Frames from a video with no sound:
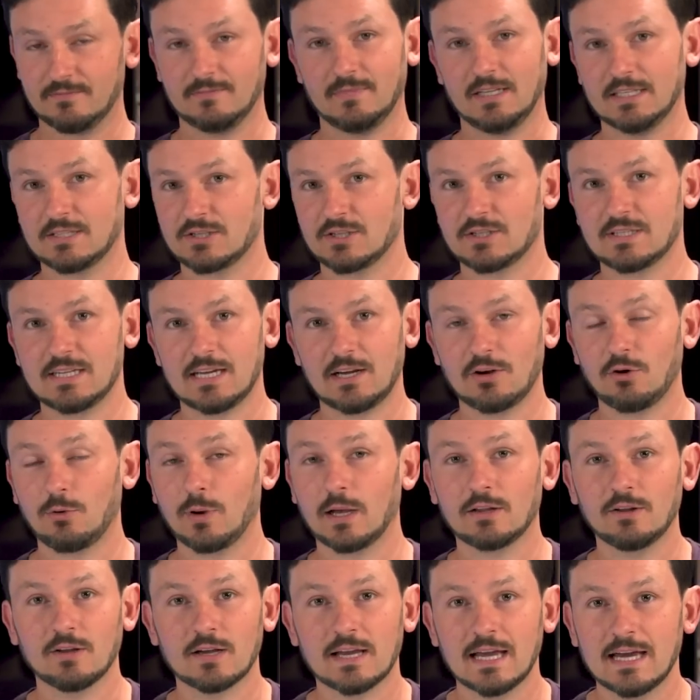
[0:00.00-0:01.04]
Let's just take a
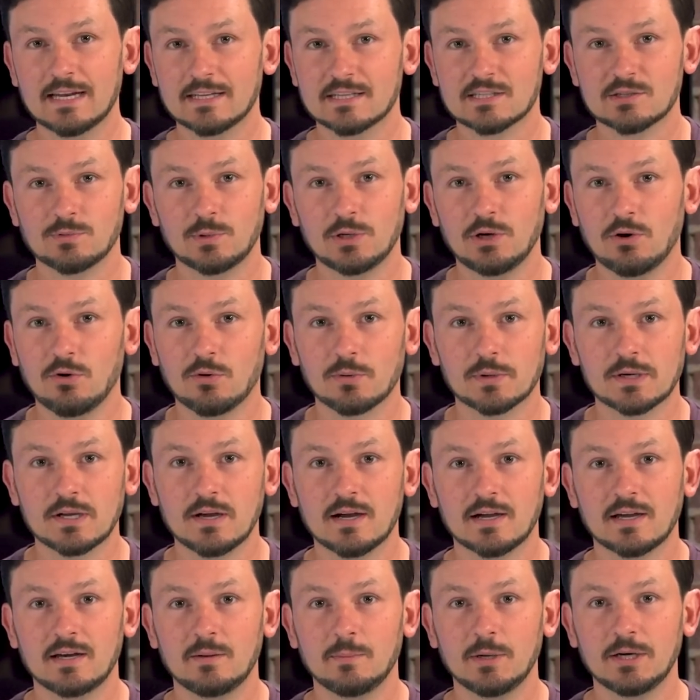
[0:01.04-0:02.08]
quick look at it so we know what we're
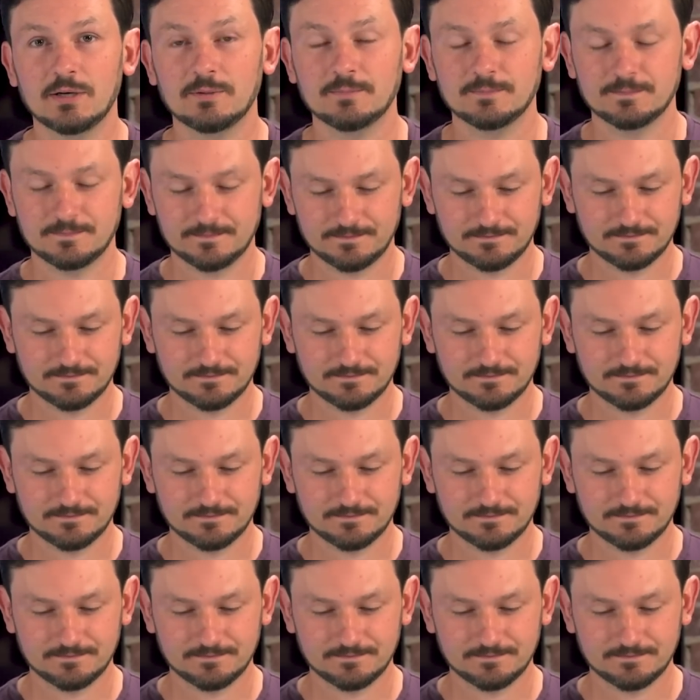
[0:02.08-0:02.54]
talking about.